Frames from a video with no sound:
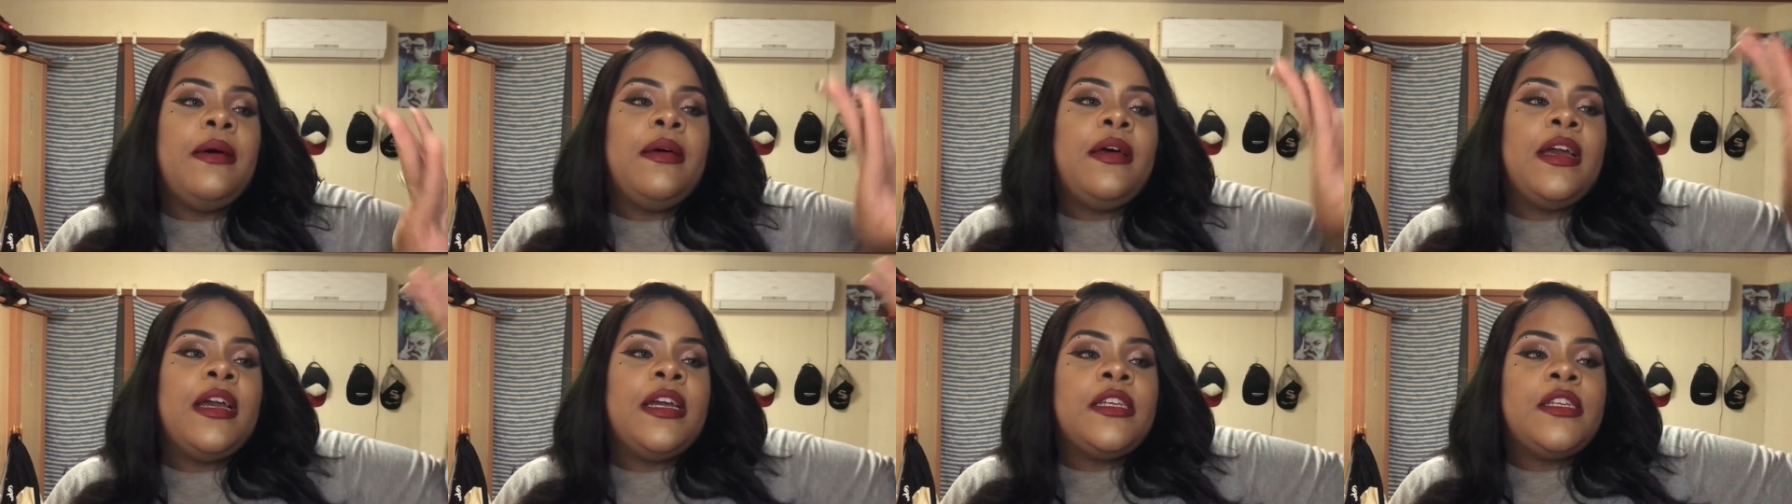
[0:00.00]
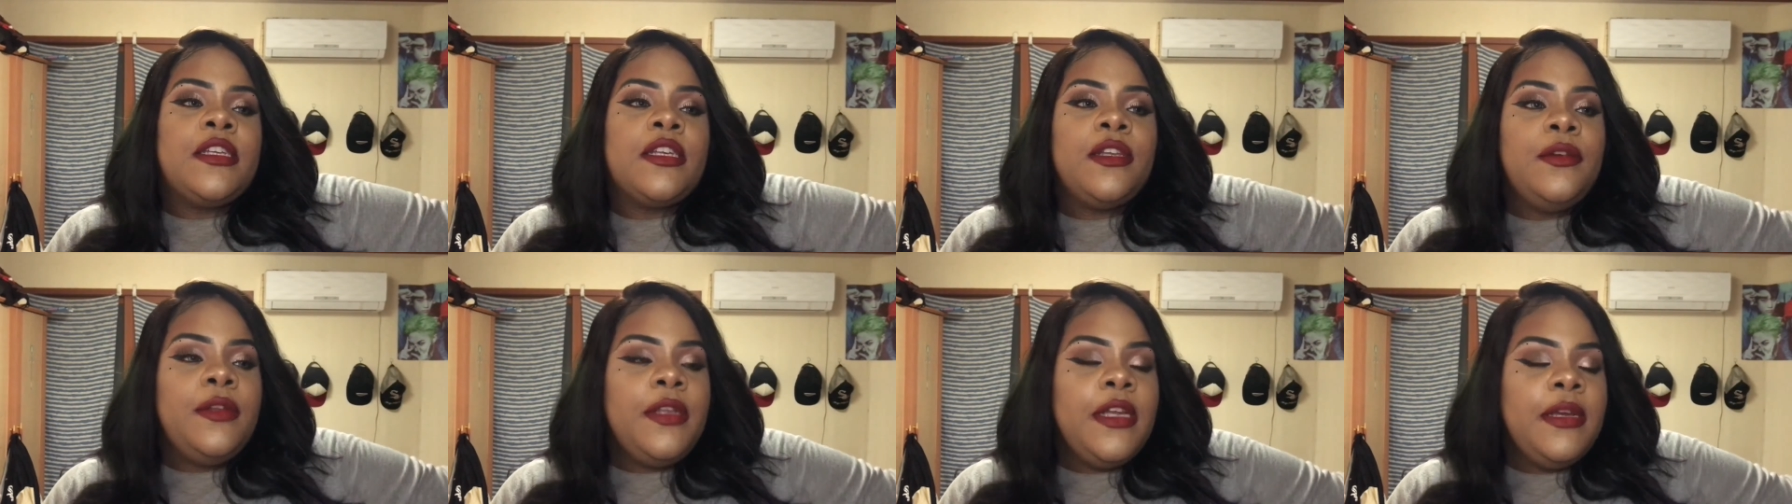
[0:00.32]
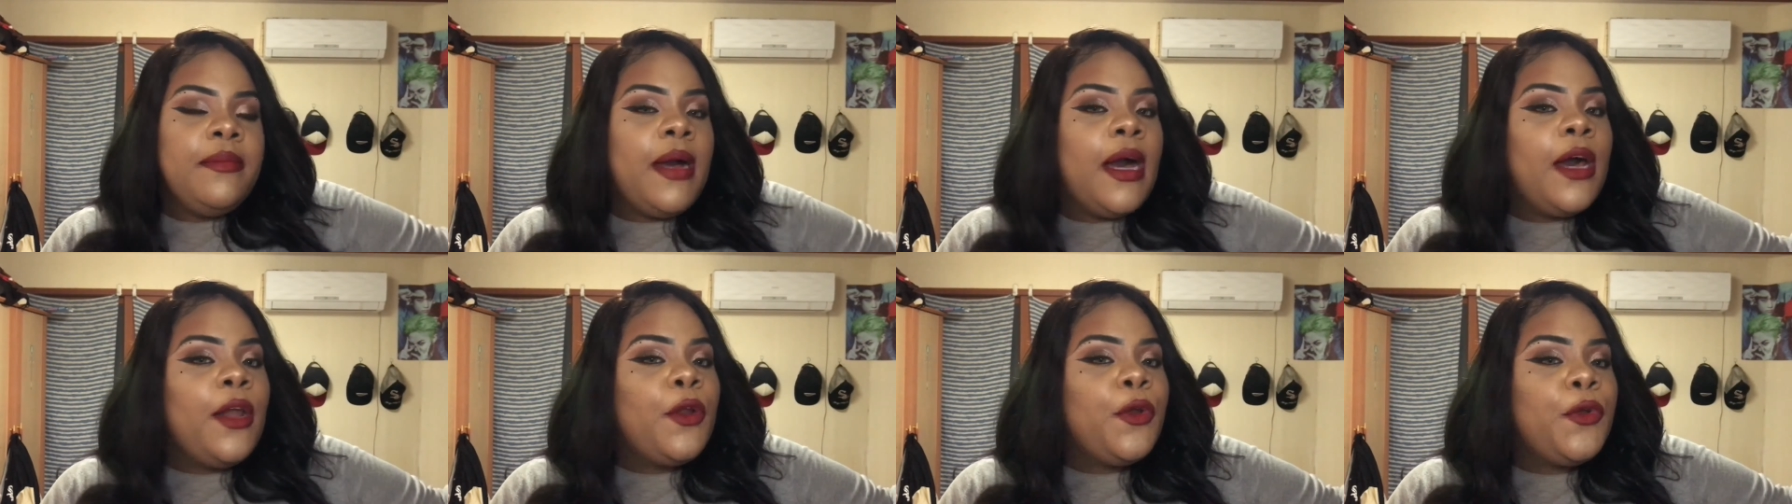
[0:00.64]
excluding
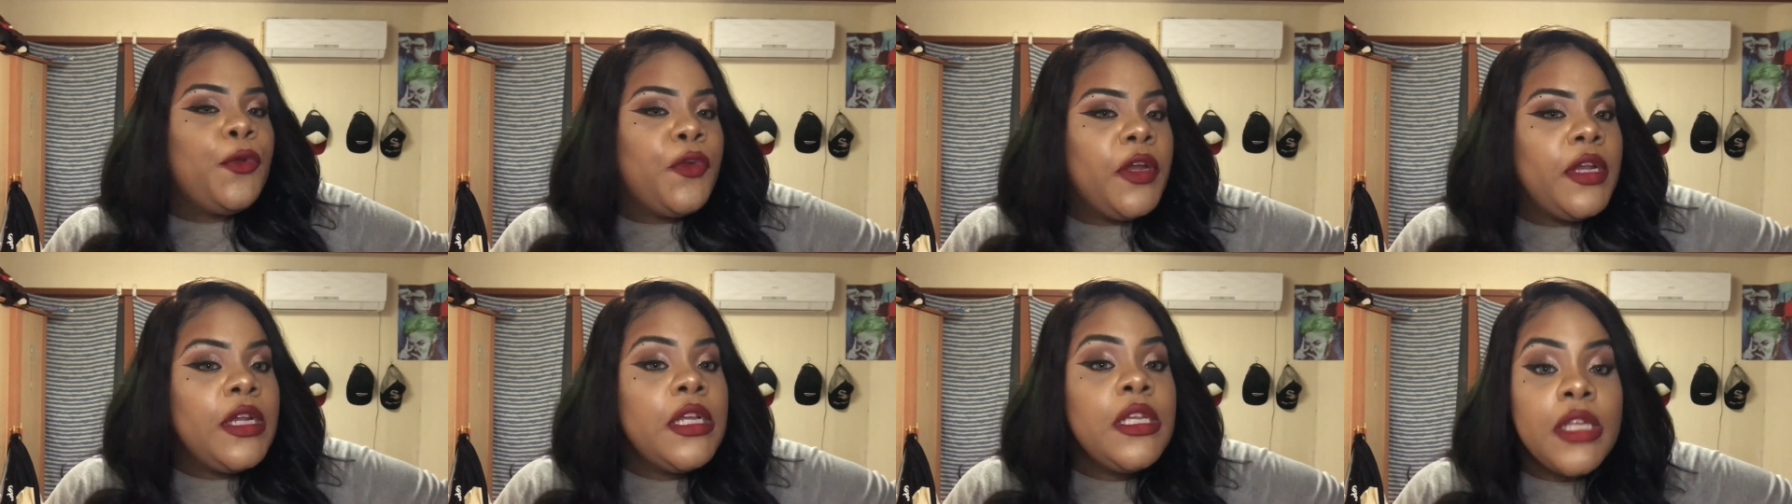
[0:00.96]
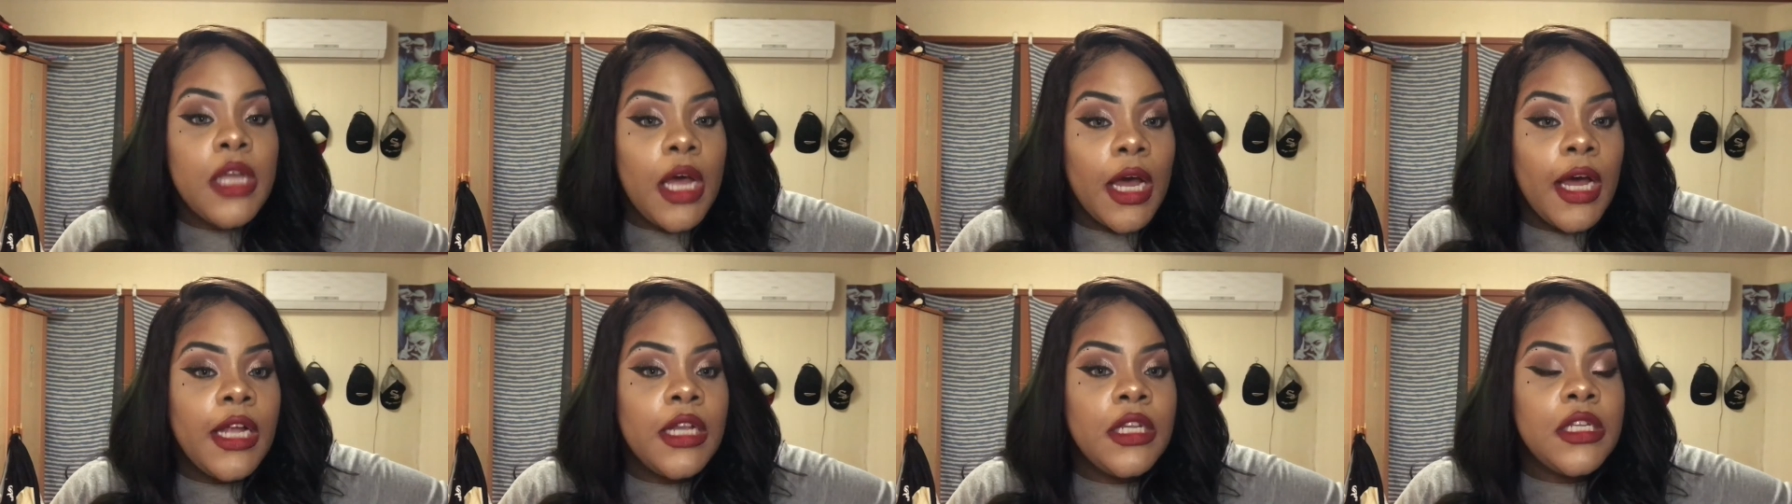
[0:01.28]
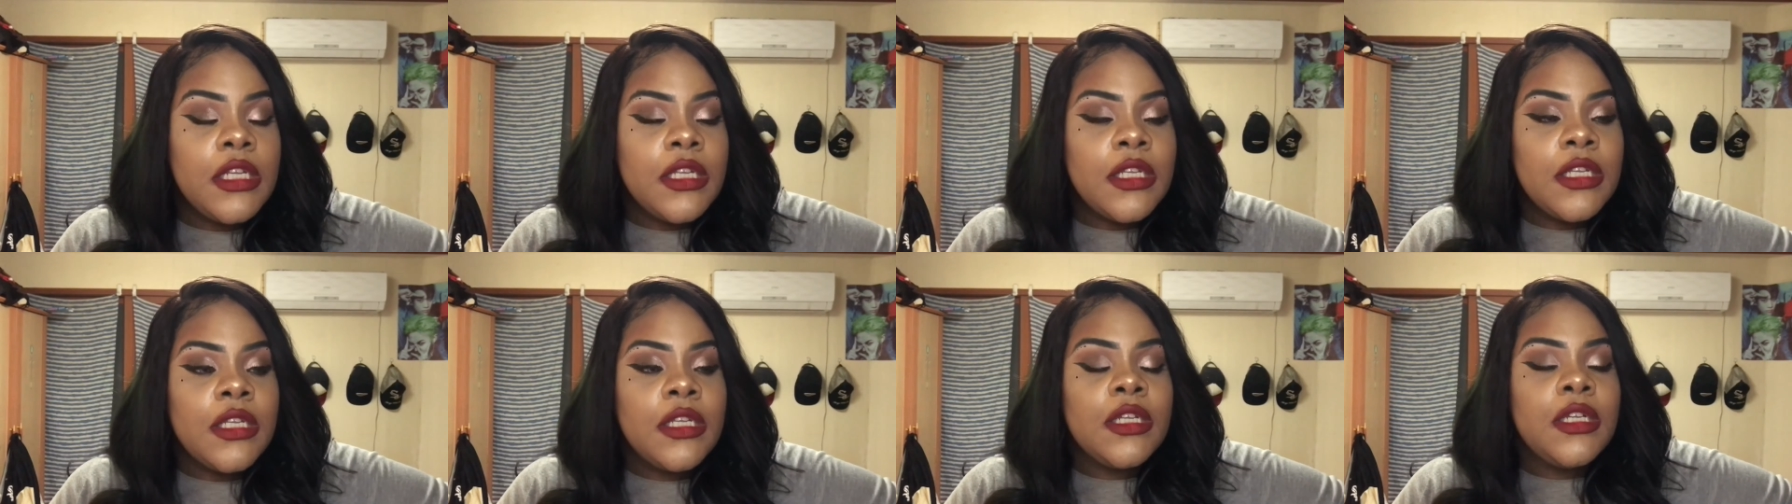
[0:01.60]
Modern
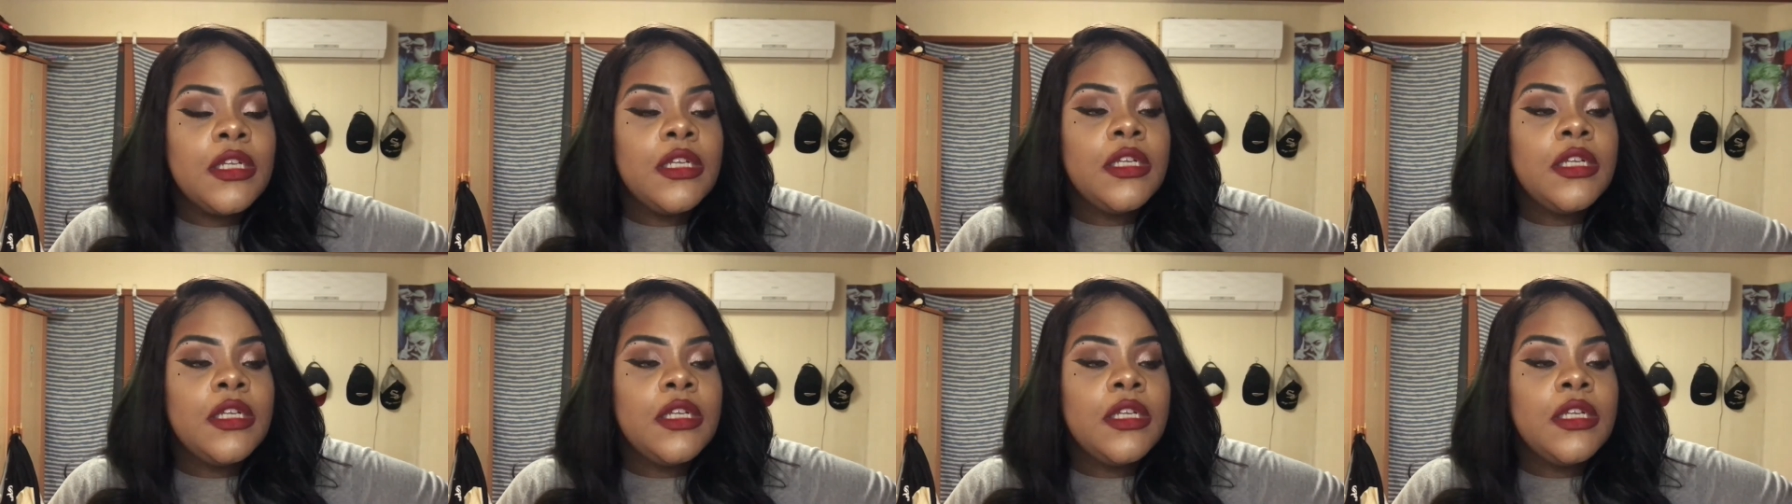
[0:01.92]
Renaissance,